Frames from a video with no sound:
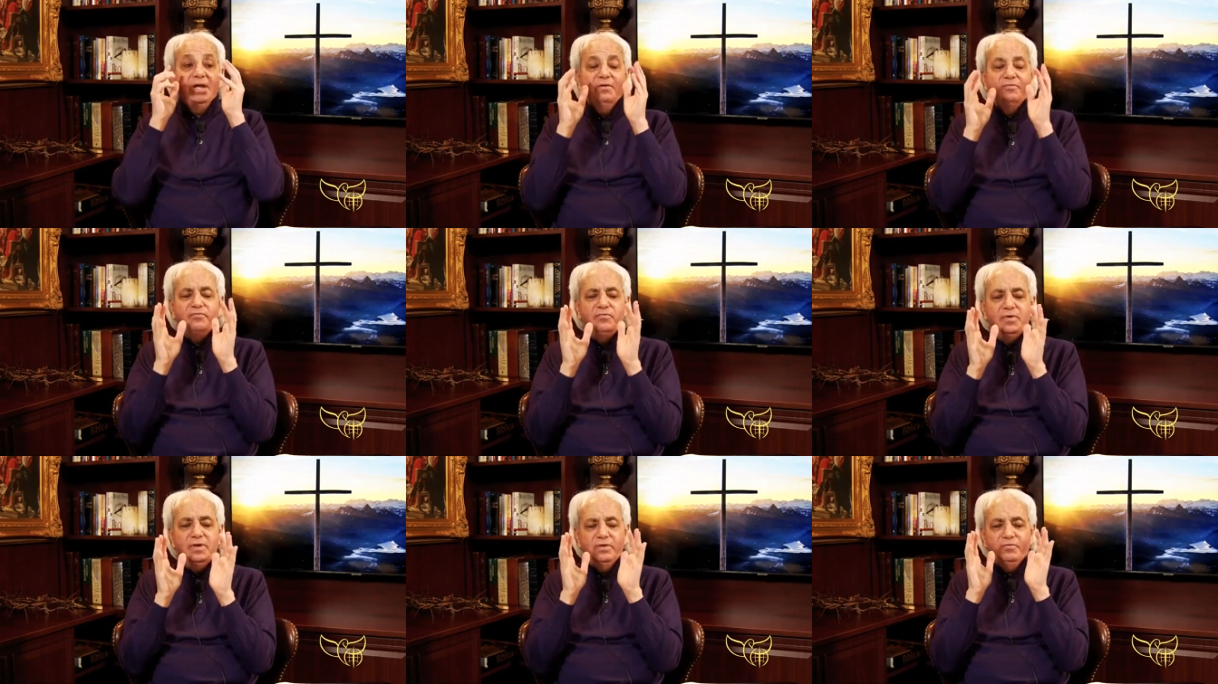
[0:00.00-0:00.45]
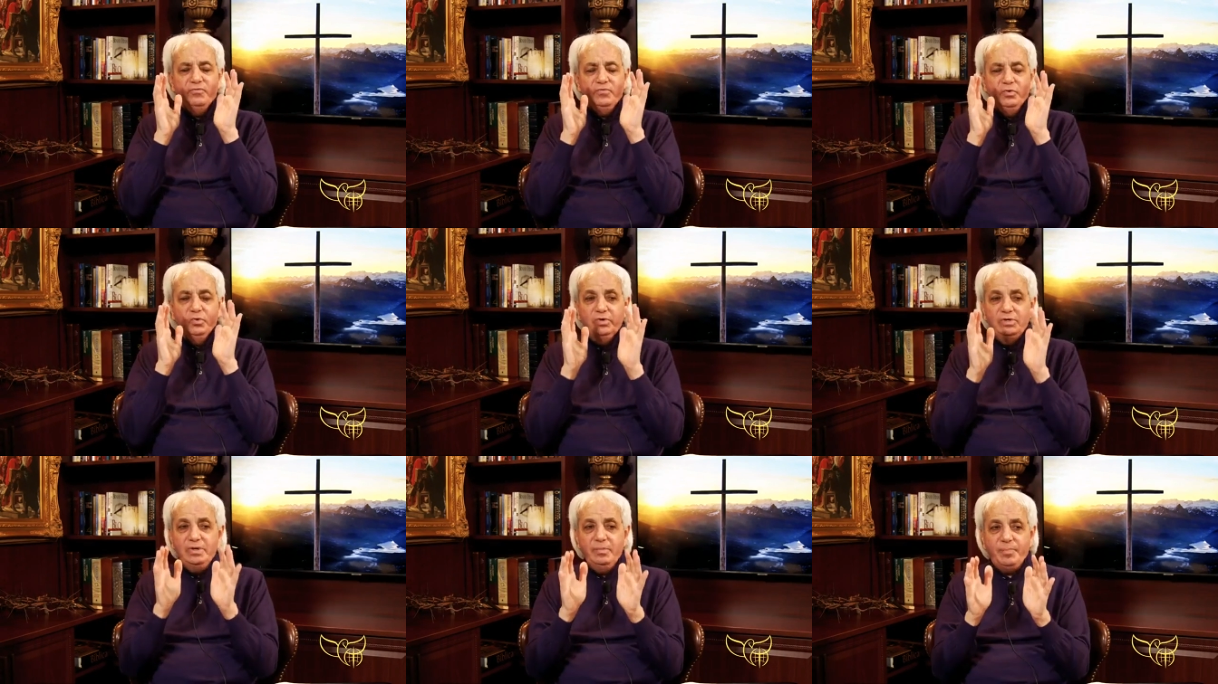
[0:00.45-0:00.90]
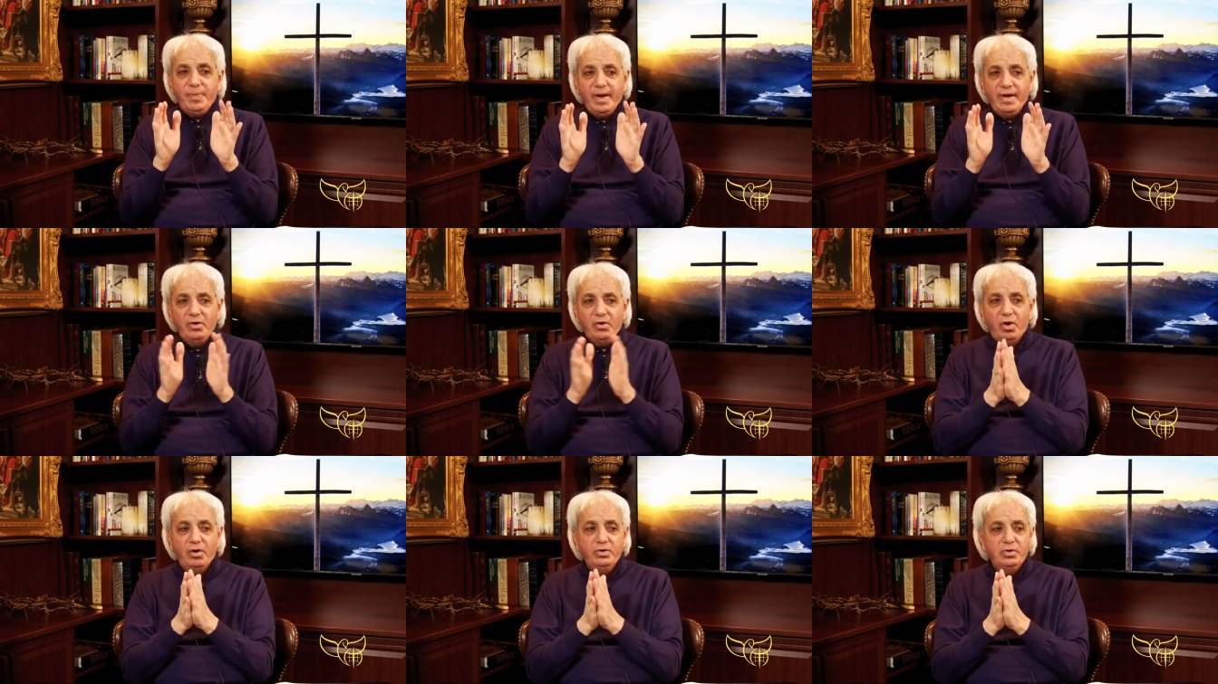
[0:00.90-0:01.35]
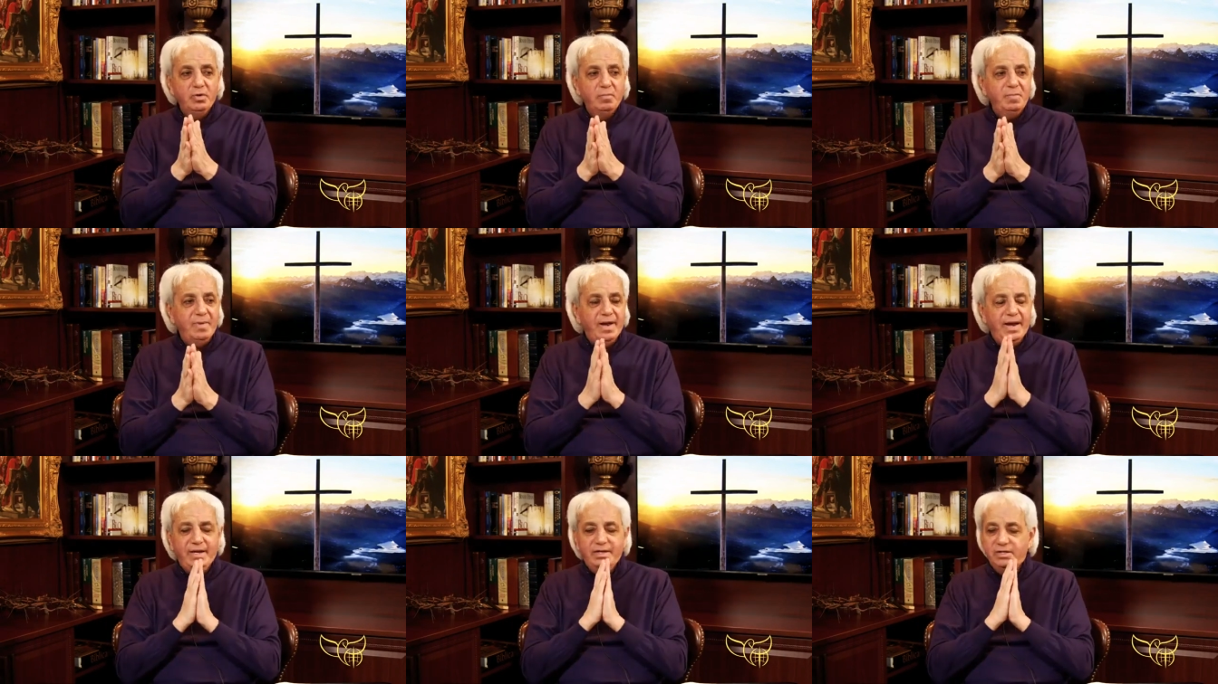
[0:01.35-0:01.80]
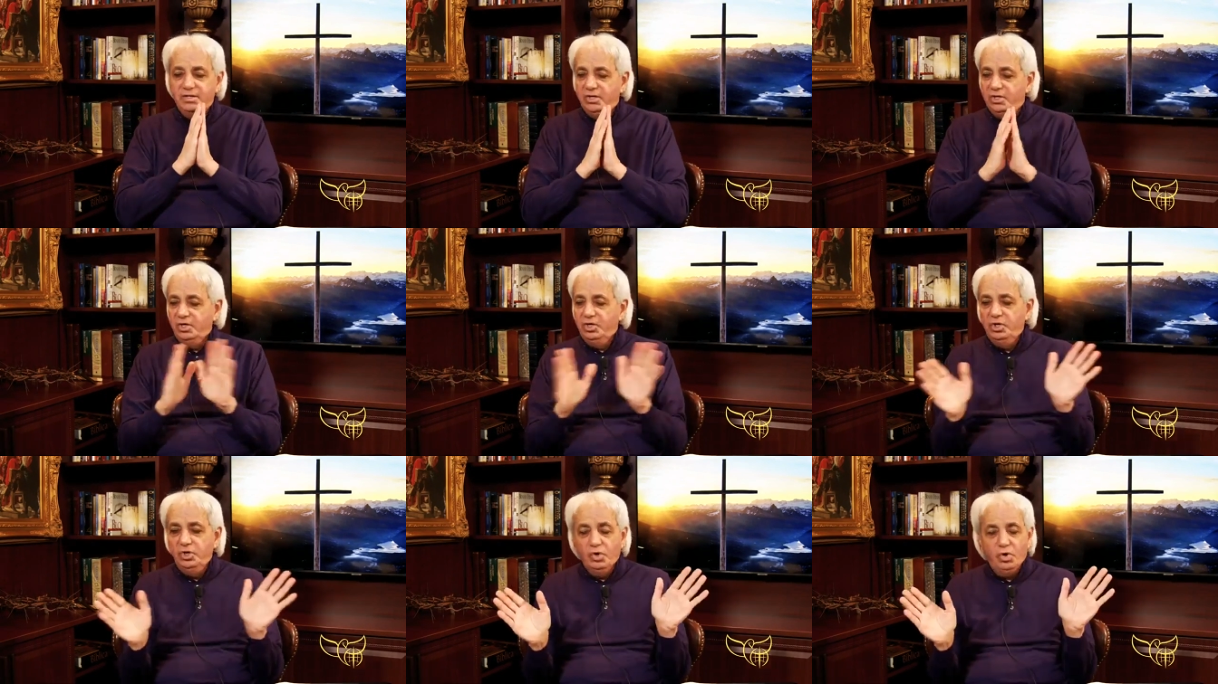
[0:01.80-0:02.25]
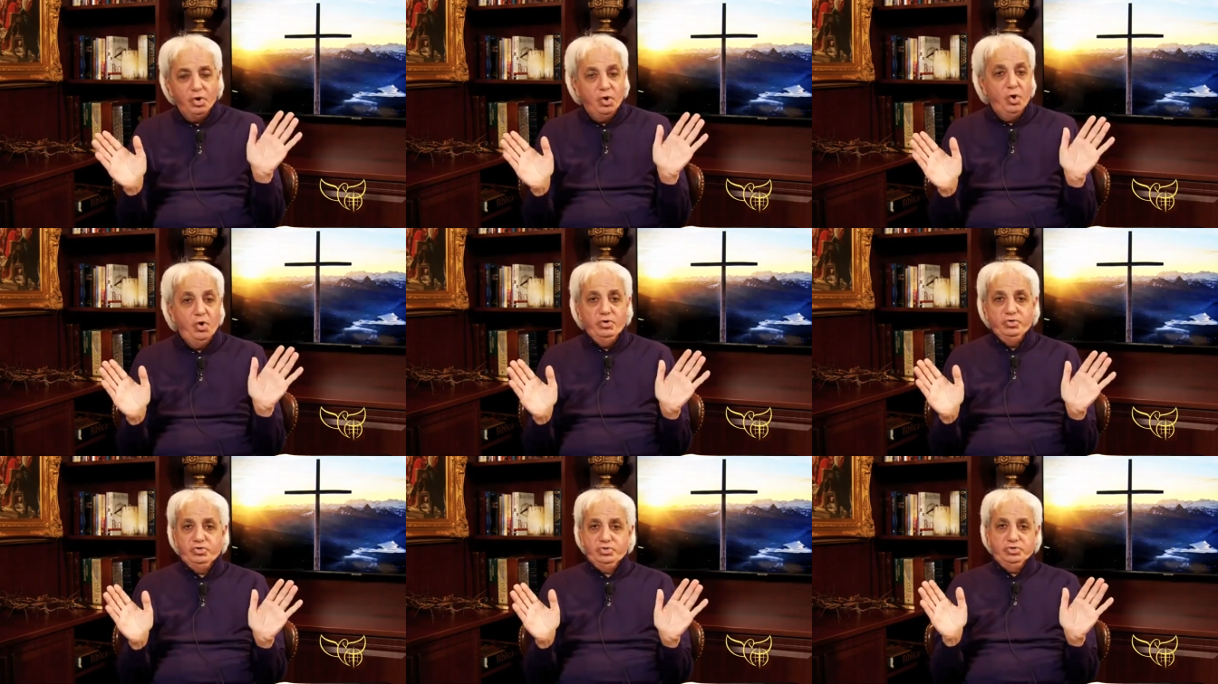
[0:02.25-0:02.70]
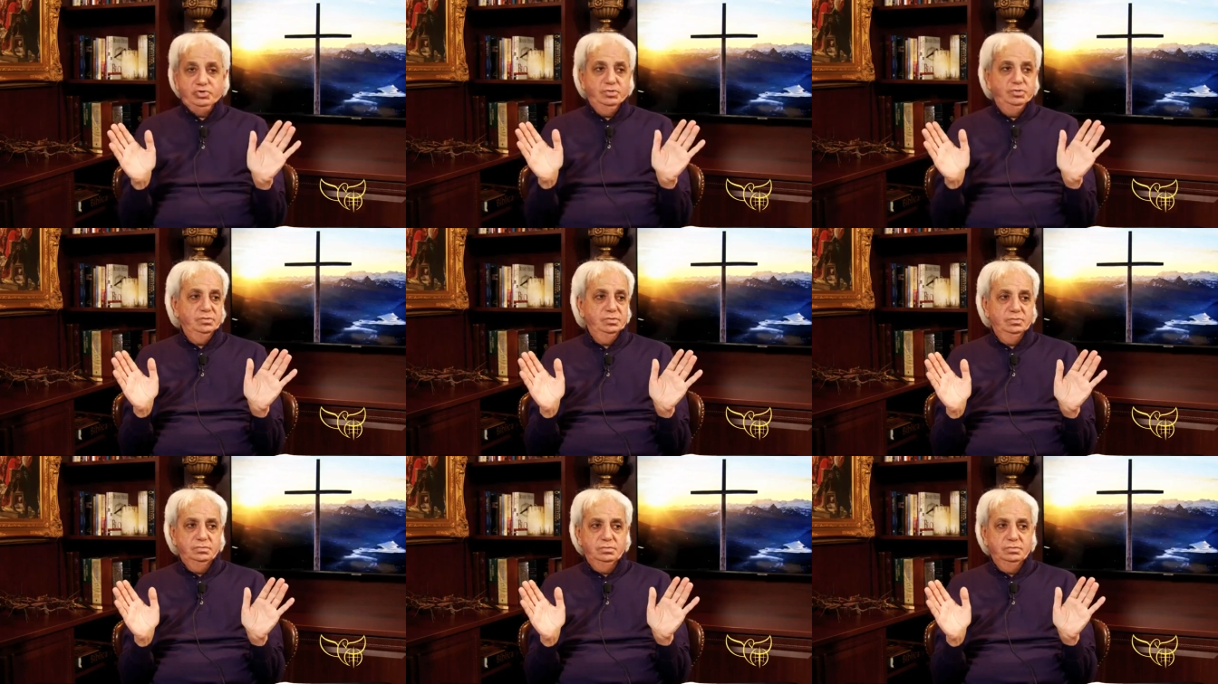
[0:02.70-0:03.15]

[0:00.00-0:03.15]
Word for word: If if you depend on your mind, you're lost.